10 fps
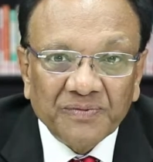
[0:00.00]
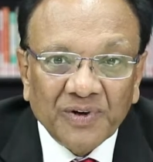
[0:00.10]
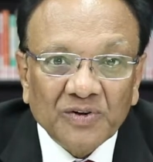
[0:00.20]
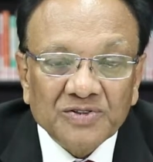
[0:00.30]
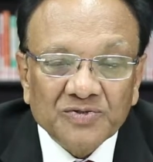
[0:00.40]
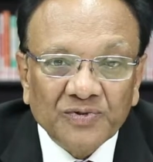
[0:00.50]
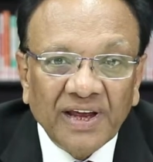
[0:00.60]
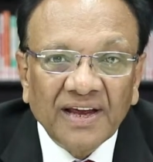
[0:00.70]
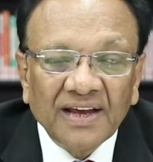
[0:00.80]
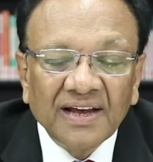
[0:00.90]
because
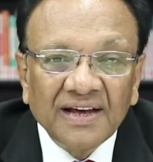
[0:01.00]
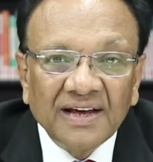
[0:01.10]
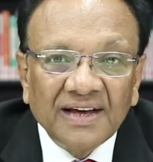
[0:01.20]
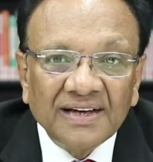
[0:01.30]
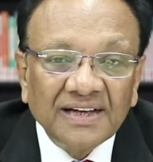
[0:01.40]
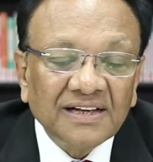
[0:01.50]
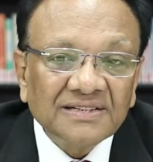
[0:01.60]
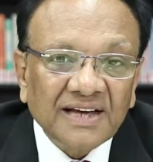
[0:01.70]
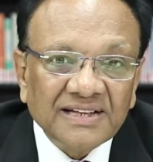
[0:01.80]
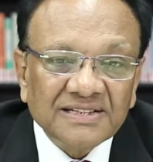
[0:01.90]
today data
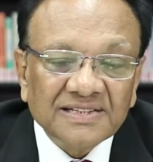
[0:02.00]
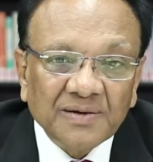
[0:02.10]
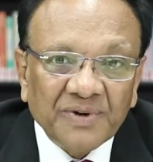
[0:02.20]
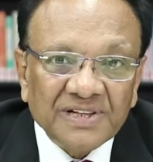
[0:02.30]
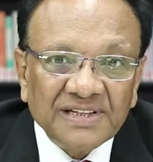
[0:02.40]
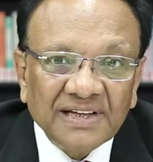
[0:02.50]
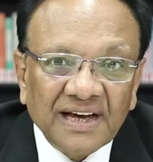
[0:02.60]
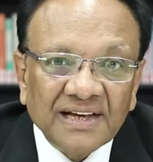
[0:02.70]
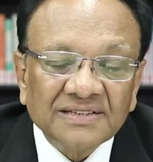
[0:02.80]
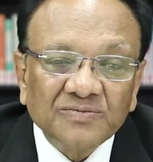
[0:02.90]
science is emerging
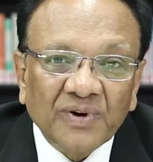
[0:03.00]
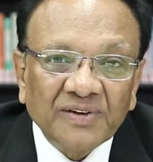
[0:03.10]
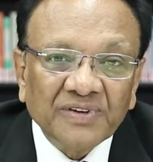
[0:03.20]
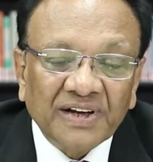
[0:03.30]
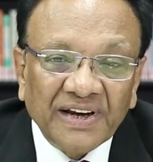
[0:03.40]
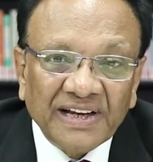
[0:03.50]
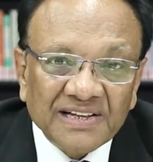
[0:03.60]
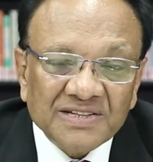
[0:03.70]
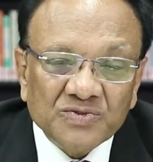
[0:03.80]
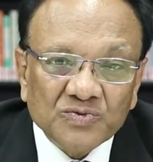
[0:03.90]
as one of the
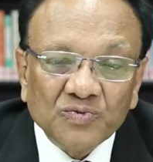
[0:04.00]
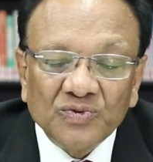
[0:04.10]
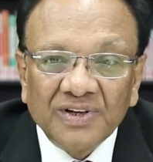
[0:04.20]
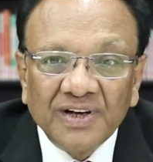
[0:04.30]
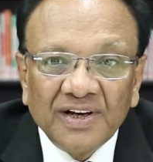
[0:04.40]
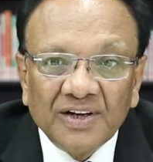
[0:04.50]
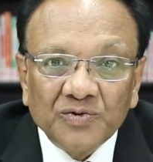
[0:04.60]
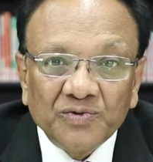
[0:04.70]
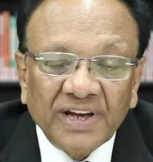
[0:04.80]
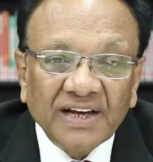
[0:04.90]
greatest tool
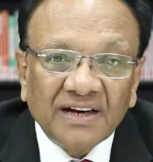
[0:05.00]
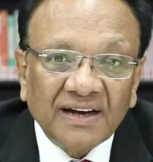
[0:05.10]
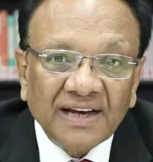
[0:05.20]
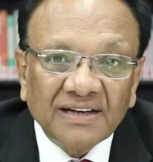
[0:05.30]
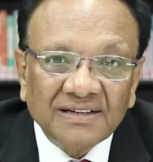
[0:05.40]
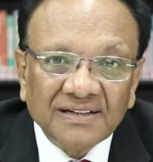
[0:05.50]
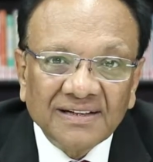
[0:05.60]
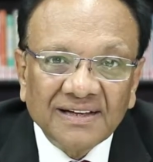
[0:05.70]
to take correct